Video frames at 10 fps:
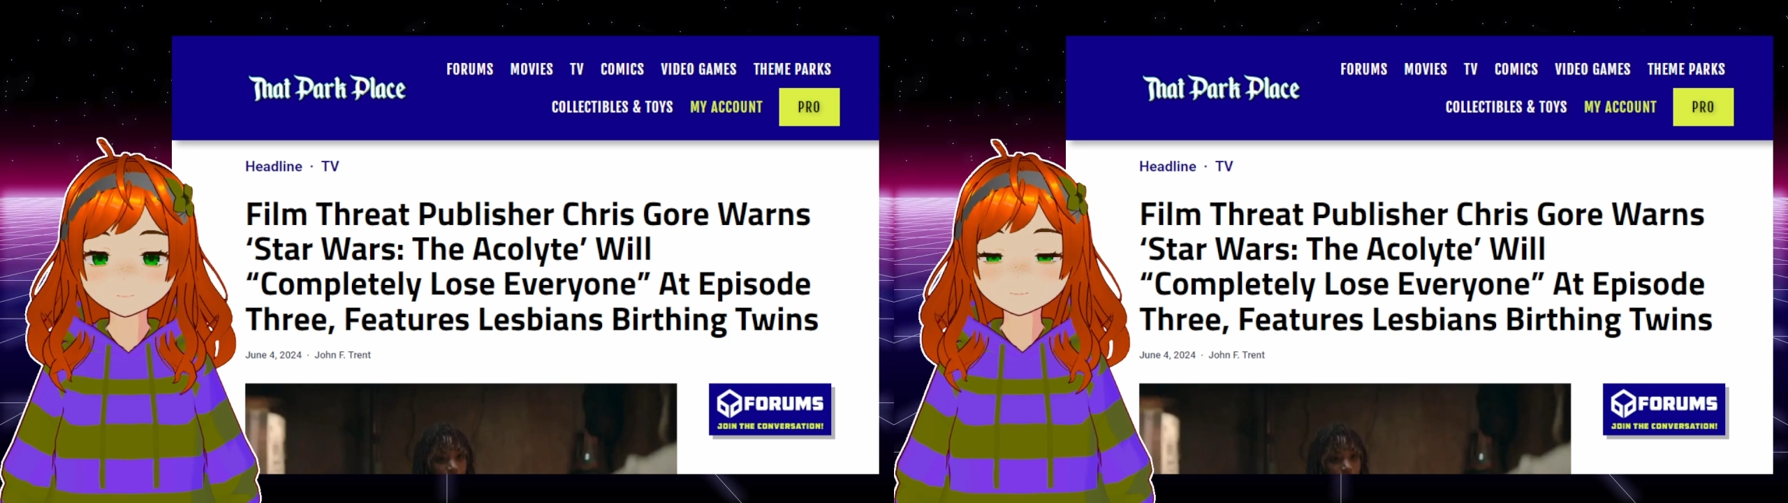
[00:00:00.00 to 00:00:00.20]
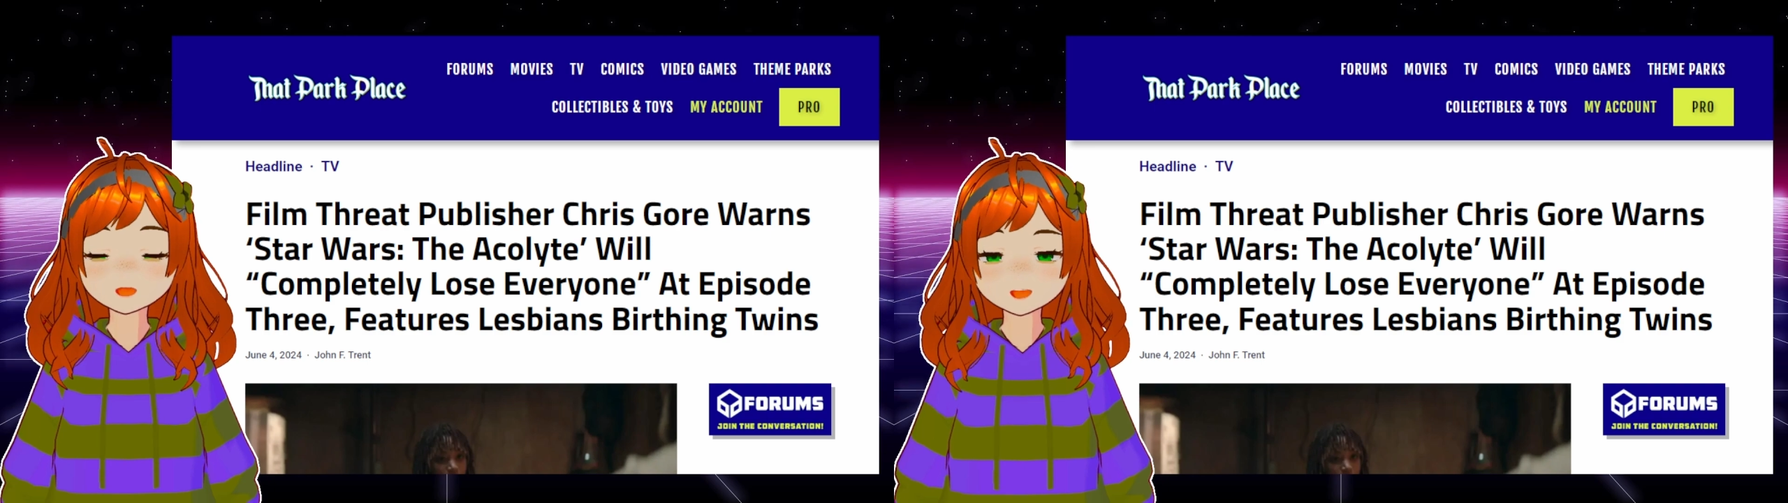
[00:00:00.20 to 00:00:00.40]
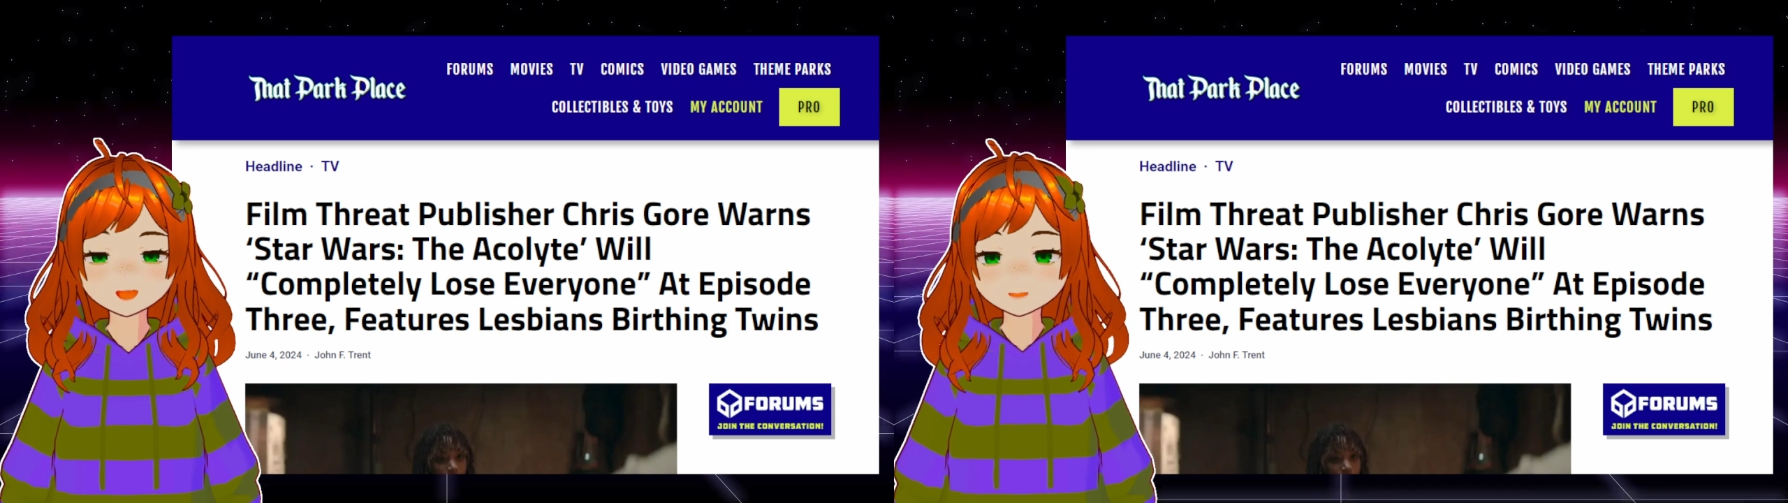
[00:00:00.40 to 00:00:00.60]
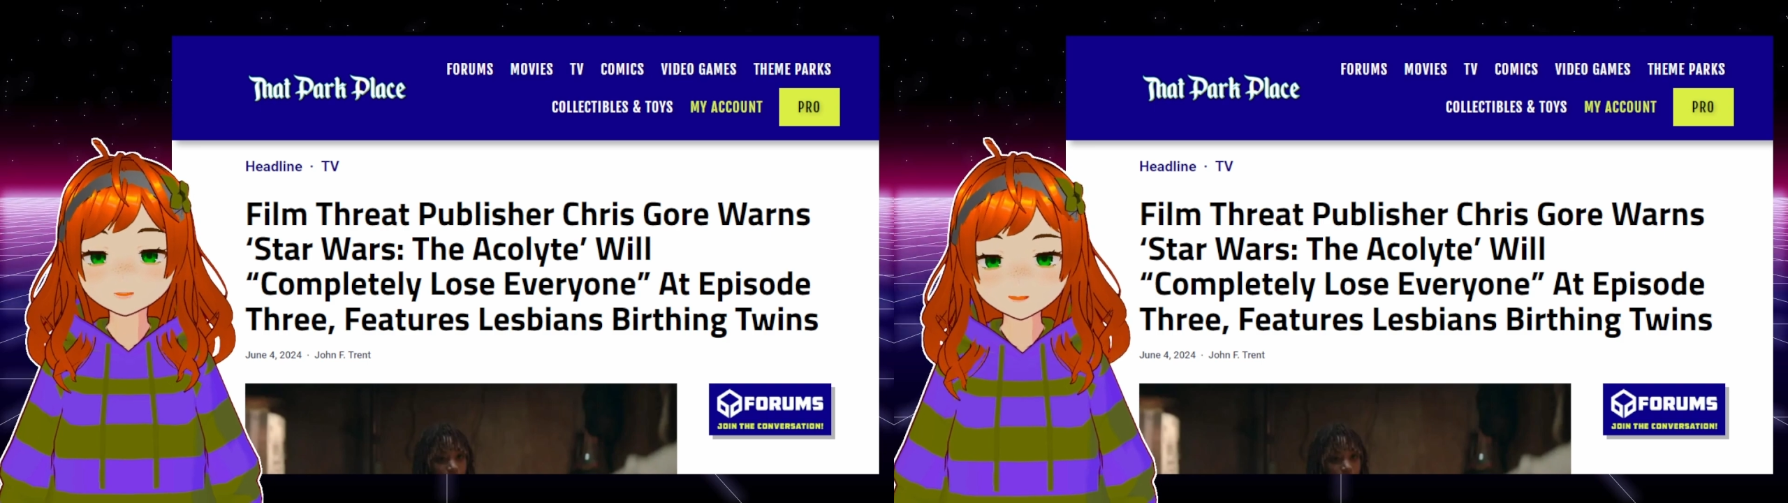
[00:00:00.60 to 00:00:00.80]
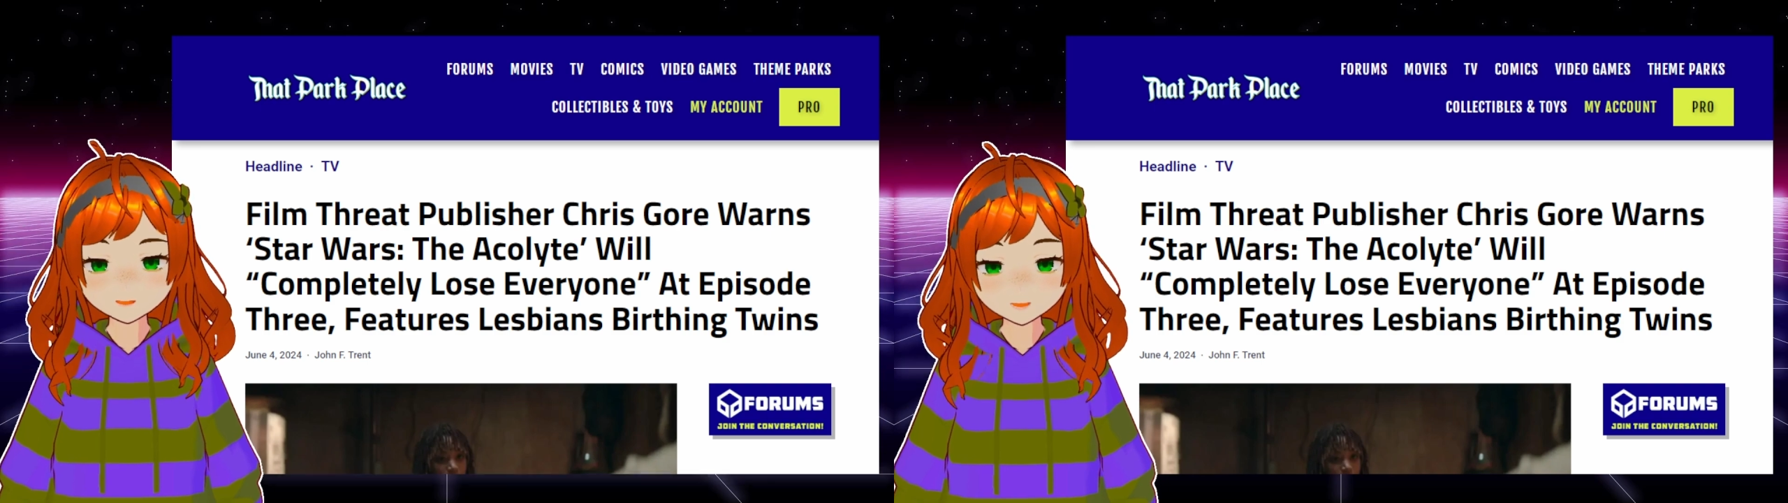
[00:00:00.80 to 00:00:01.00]
to get at
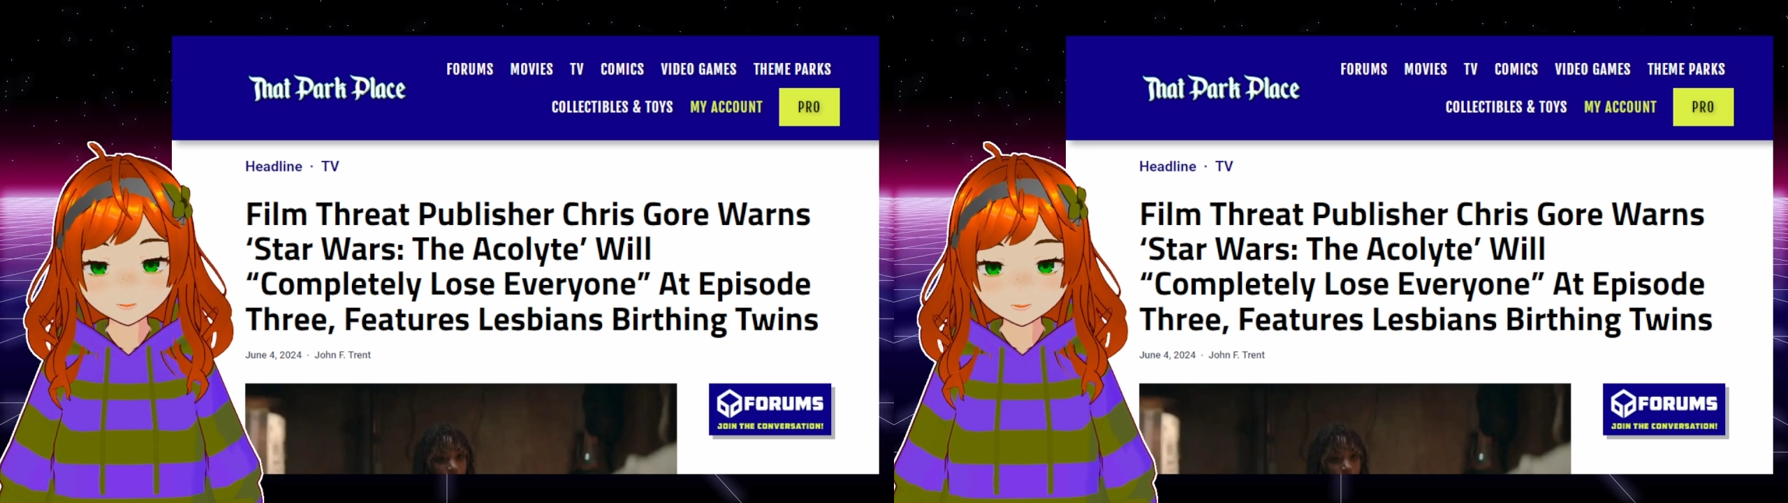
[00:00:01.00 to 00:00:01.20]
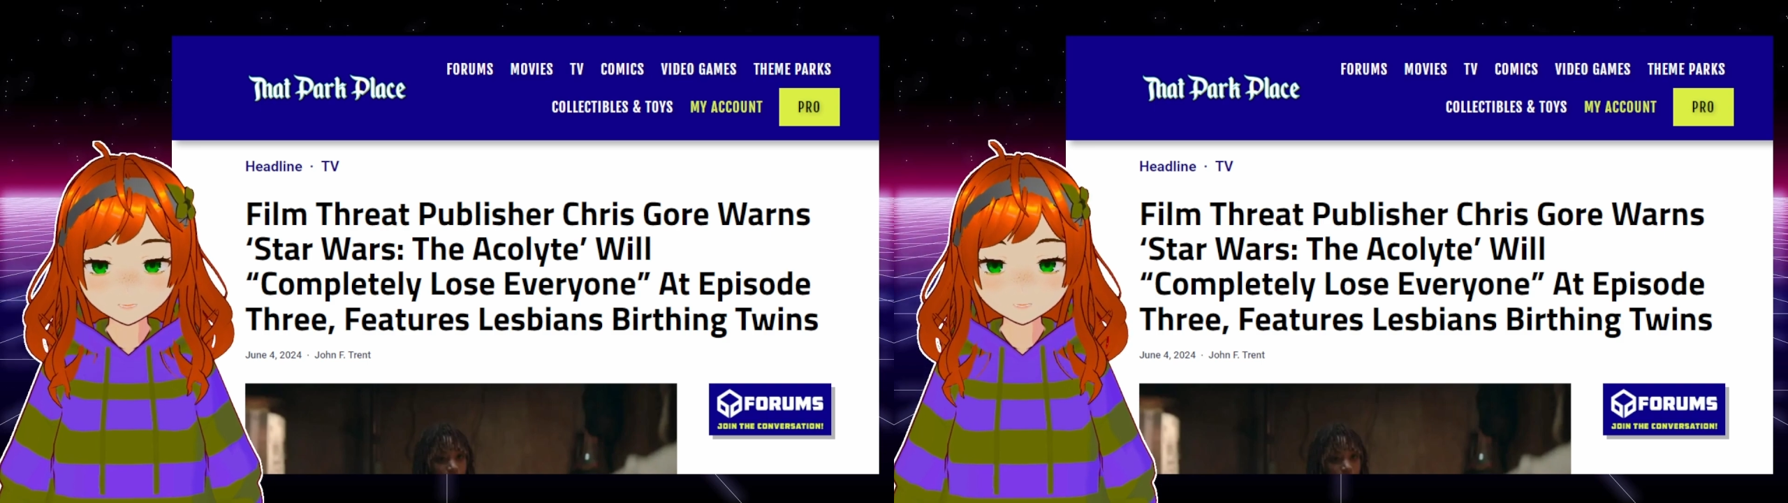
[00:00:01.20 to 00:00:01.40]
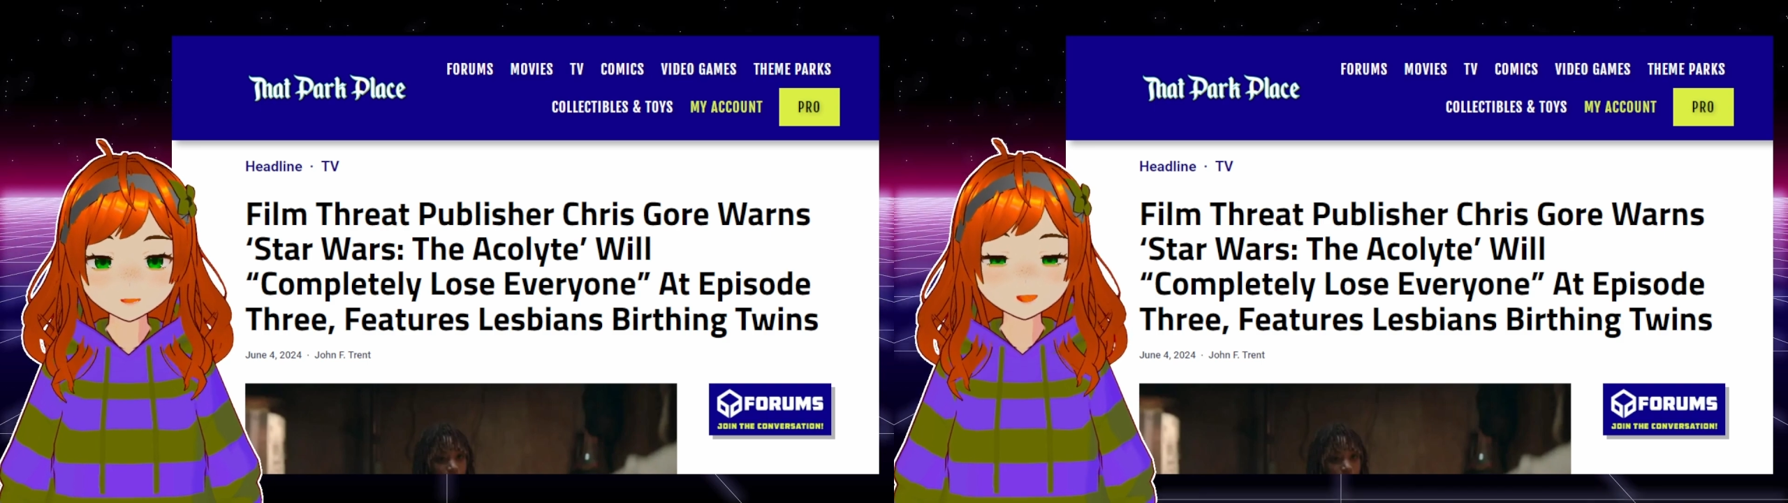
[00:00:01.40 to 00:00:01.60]
your kids